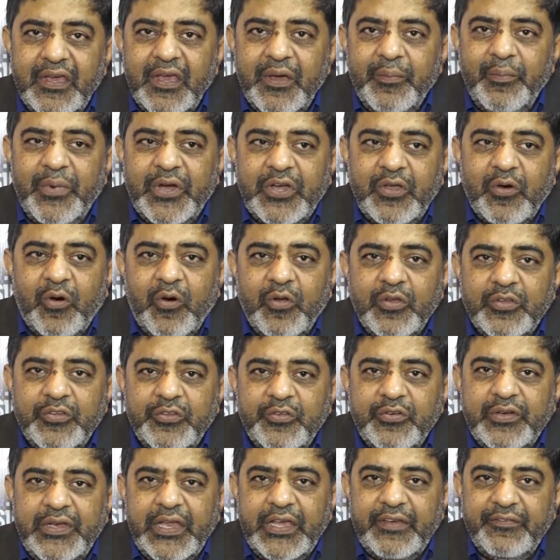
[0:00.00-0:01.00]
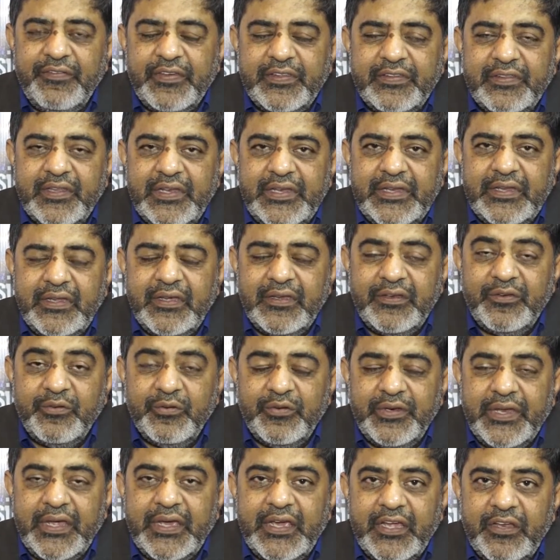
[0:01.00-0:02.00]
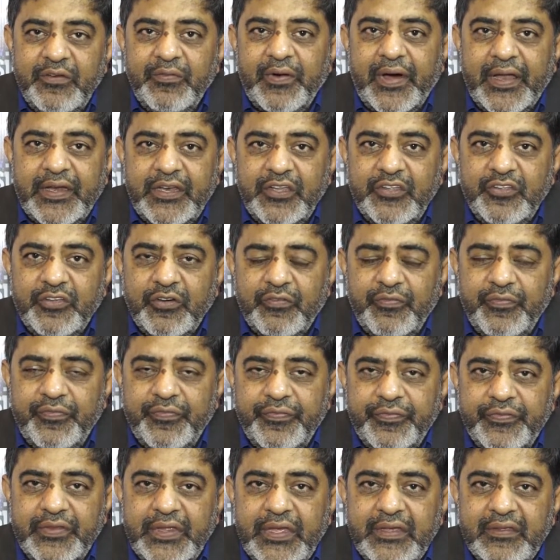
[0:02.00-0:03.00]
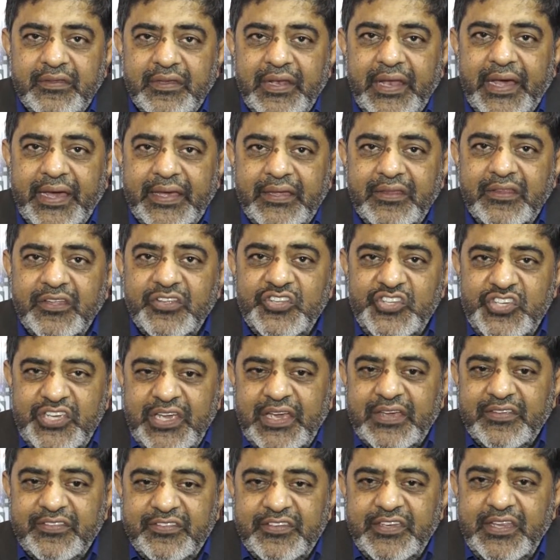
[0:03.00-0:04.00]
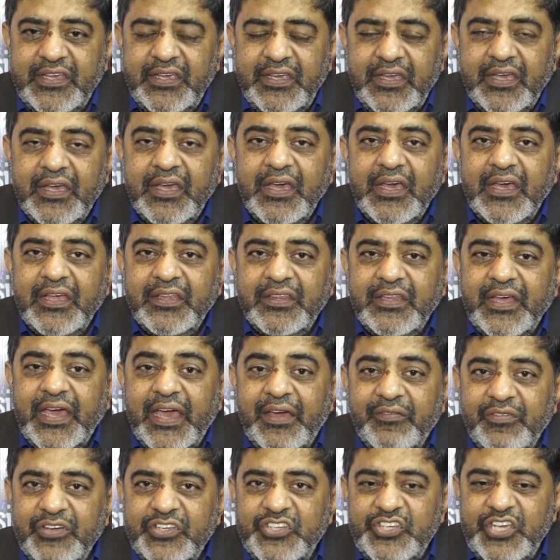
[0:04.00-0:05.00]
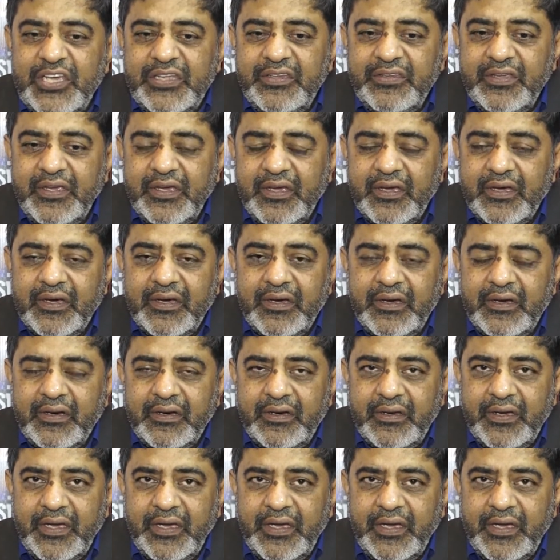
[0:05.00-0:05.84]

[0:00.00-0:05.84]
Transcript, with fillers: but also take facility uh, to take advantage of things like the GST, the ever-changing uh,